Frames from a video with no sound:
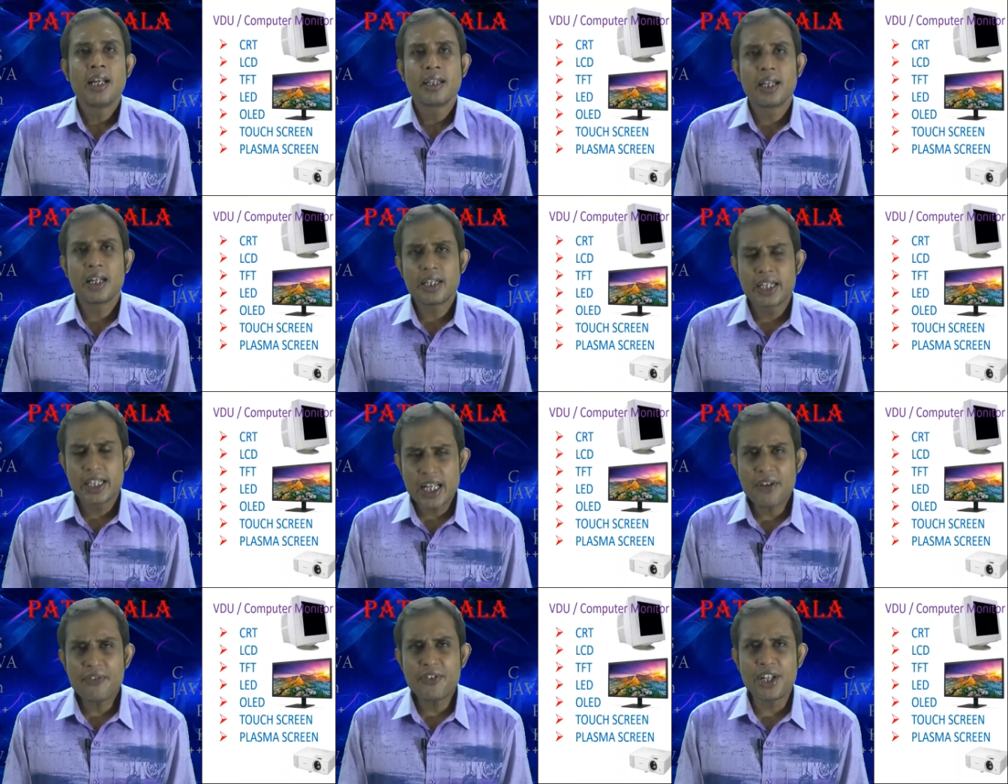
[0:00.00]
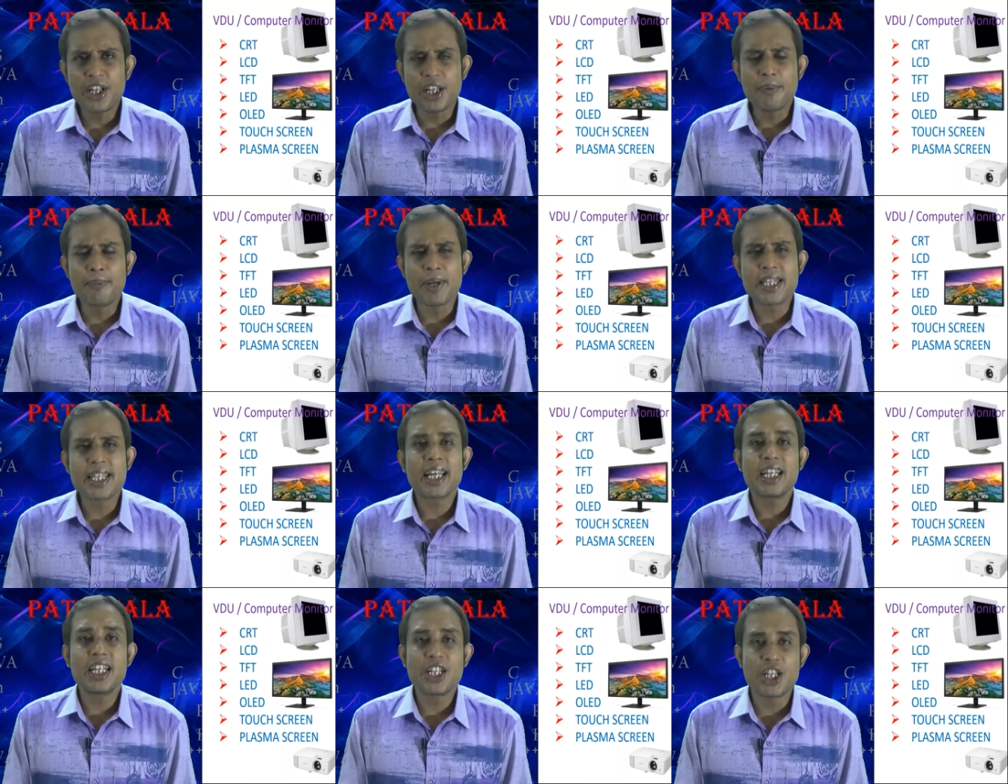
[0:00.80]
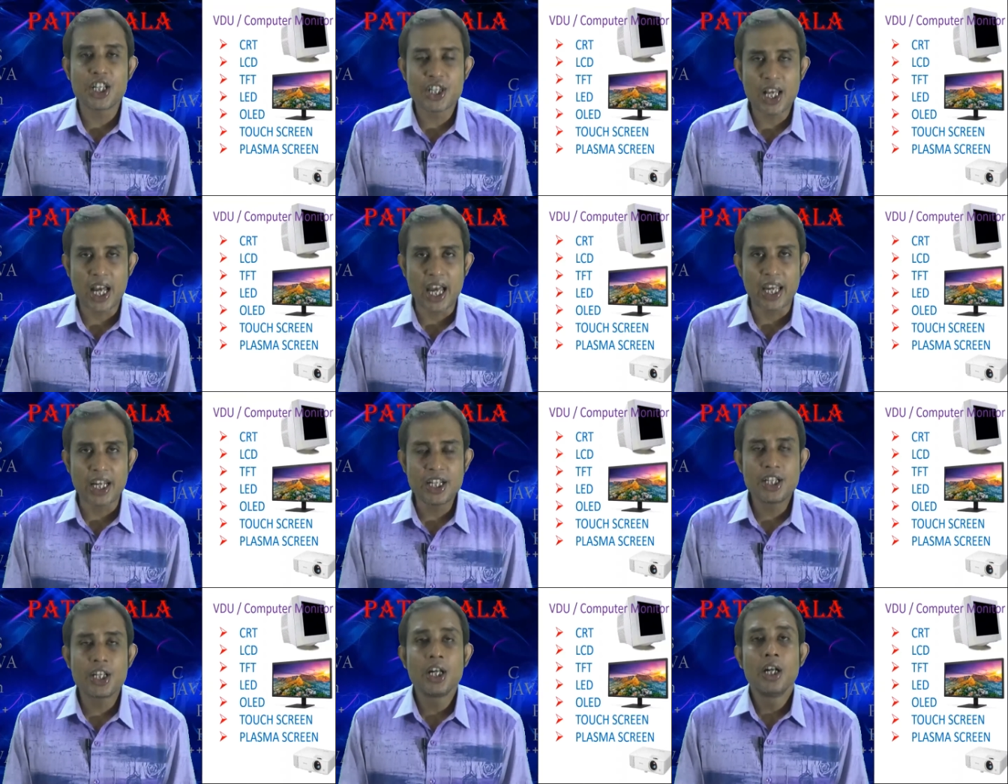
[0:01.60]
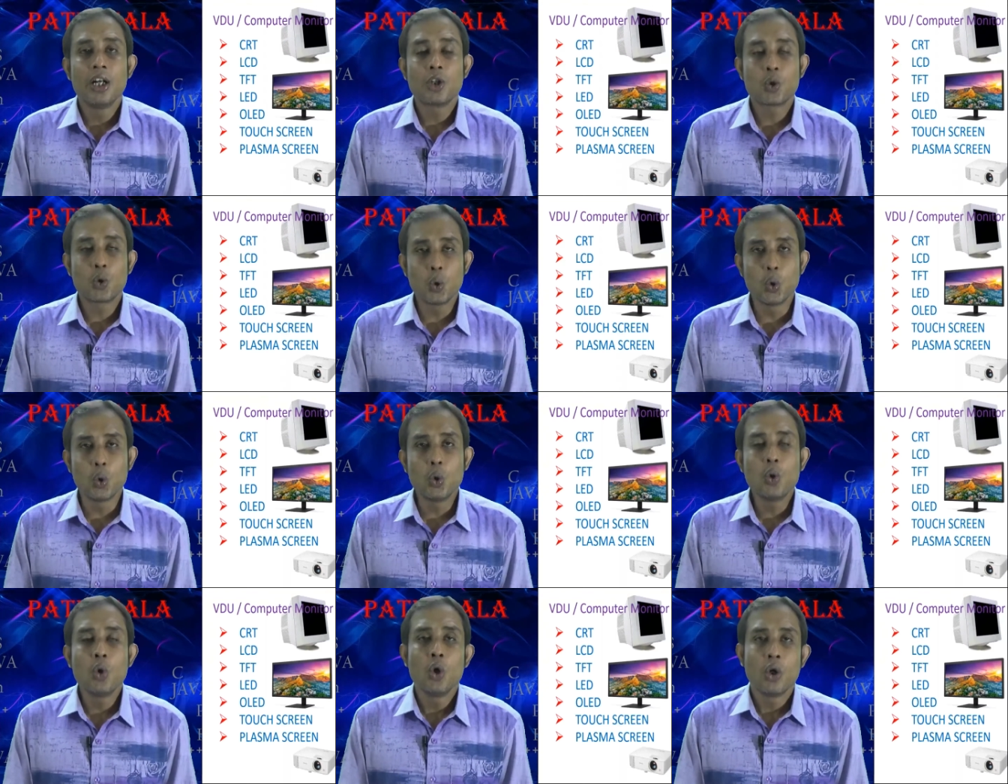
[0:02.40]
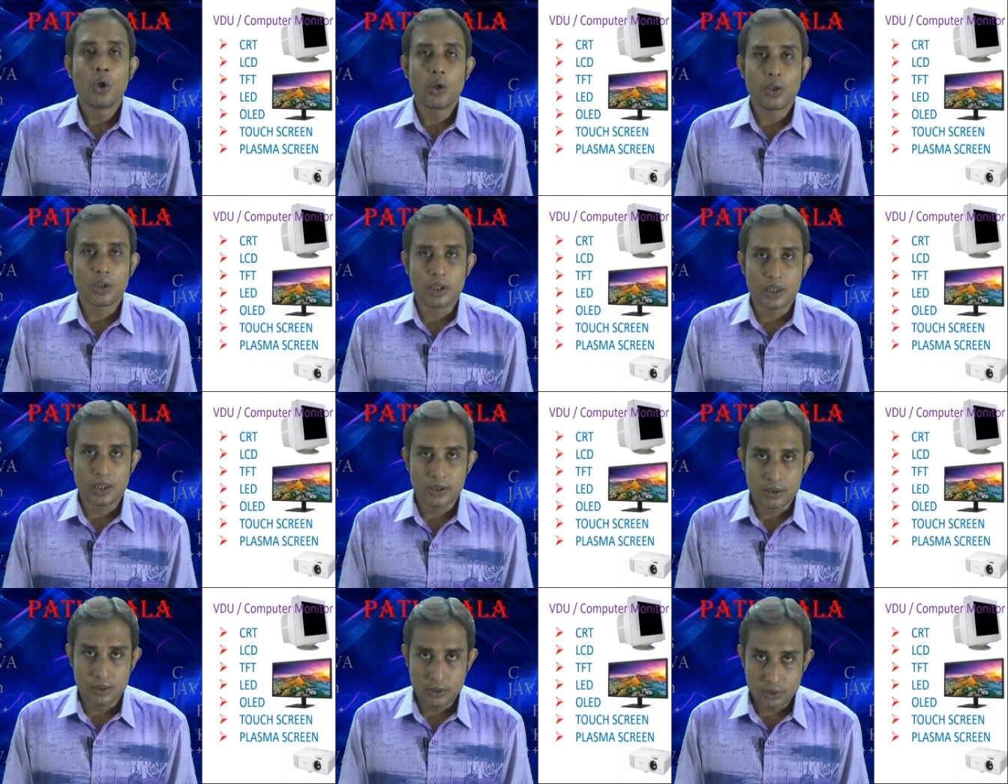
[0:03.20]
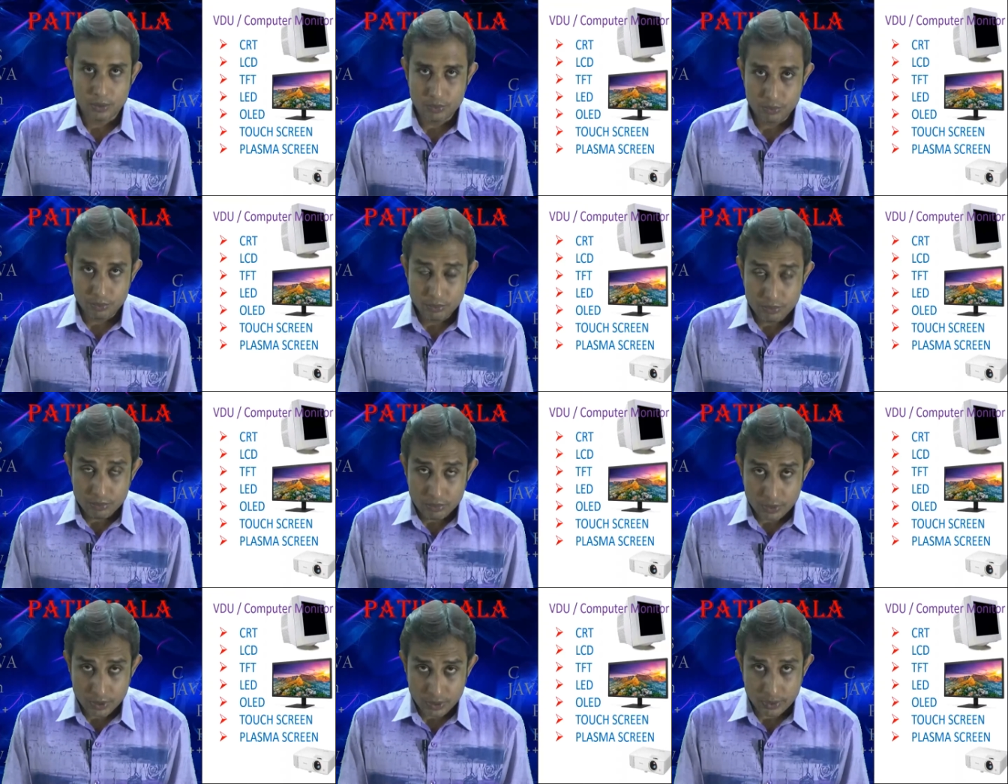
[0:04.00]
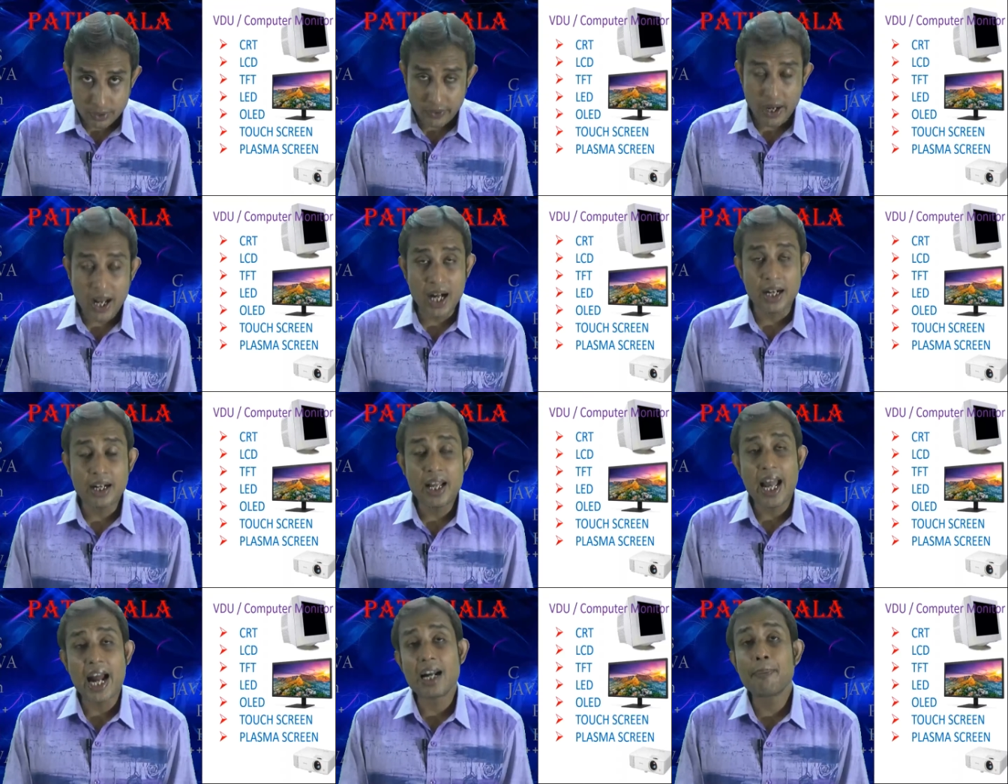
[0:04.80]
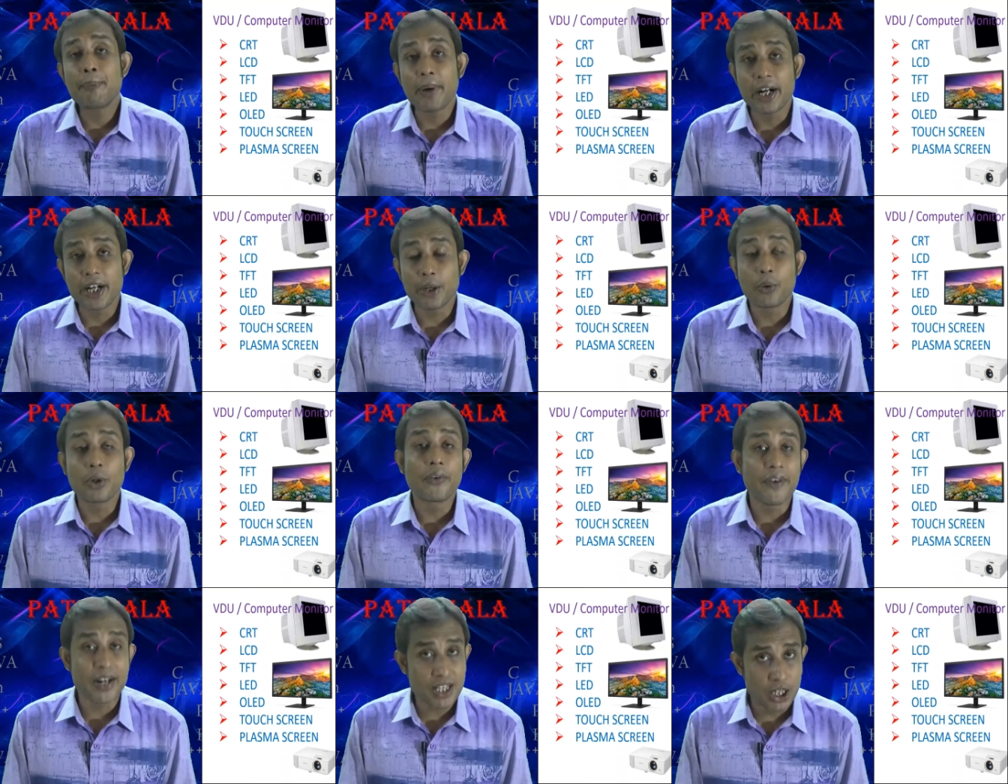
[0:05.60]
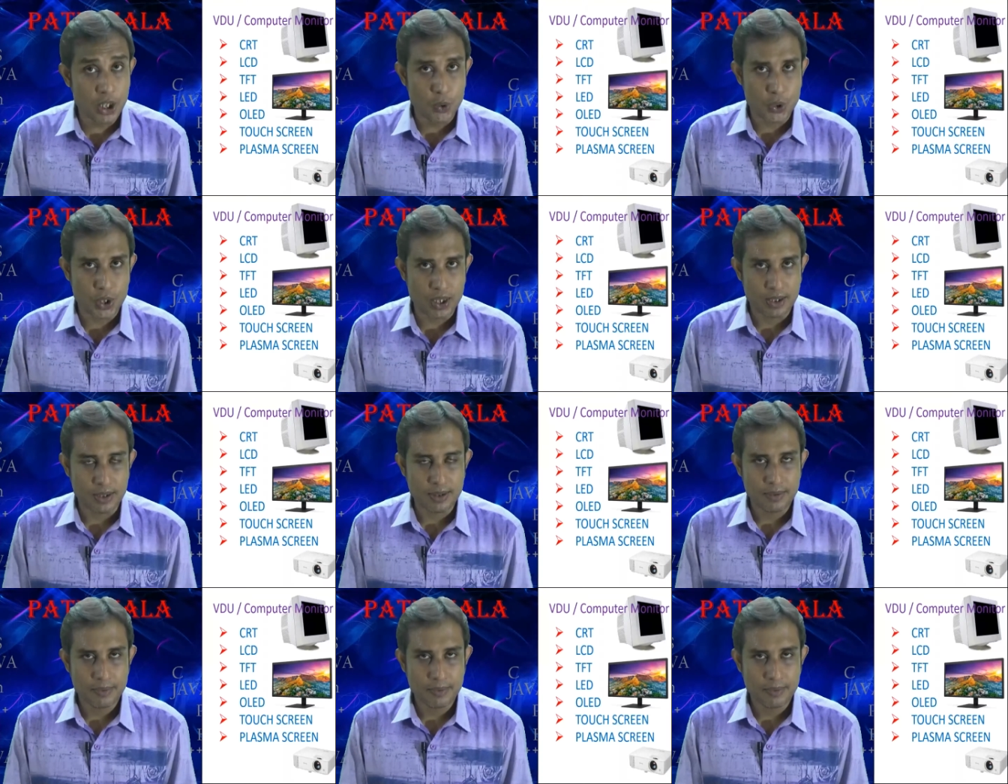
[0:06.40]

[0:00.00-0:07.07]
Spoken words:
The TFT basically designed to run at a particular resolution.